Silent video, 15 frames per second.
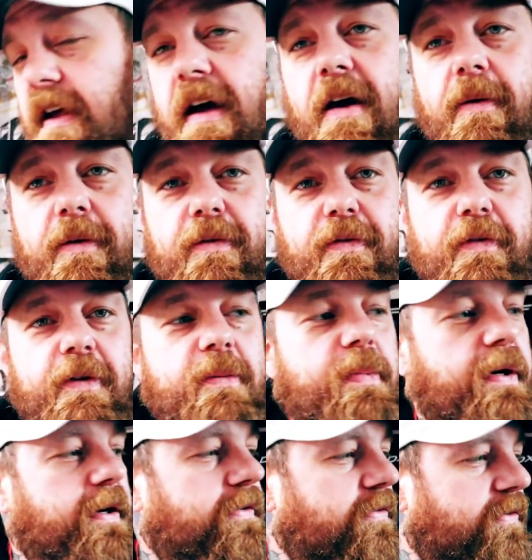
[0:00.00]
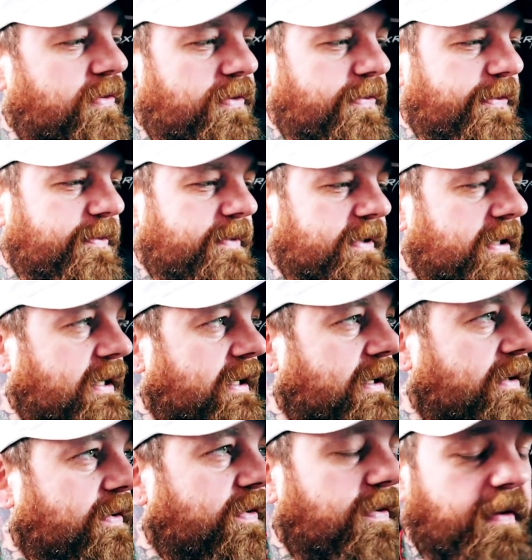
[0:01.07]
got with a free pair of shoes from
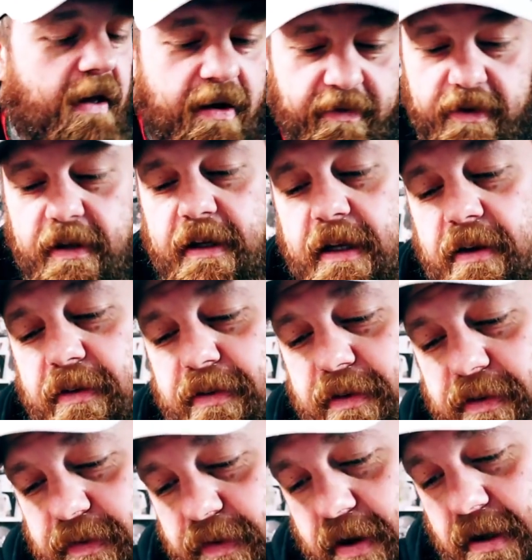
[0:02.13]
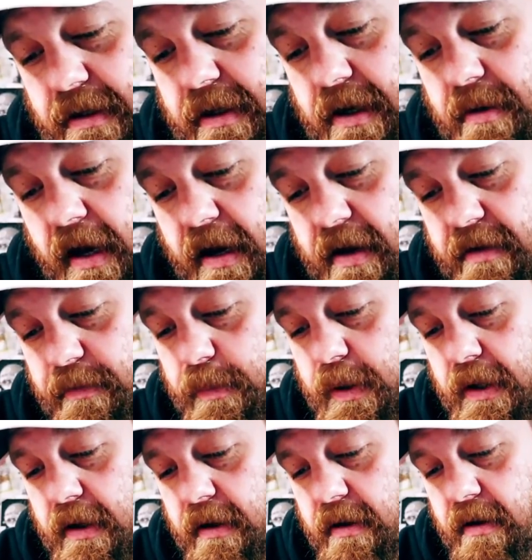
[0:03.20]
Adidas, everything else is fucked up. I've
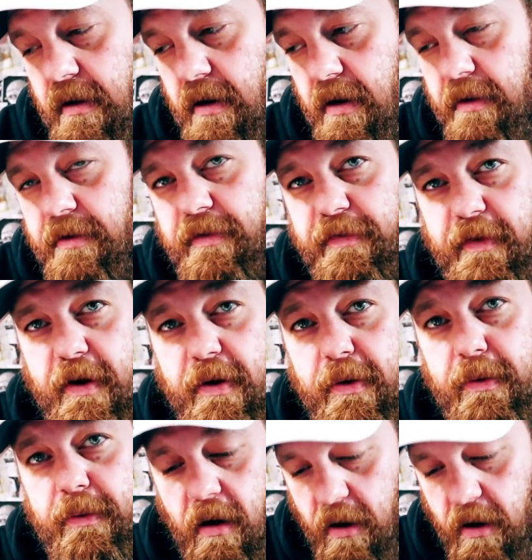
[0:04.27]
been on the phone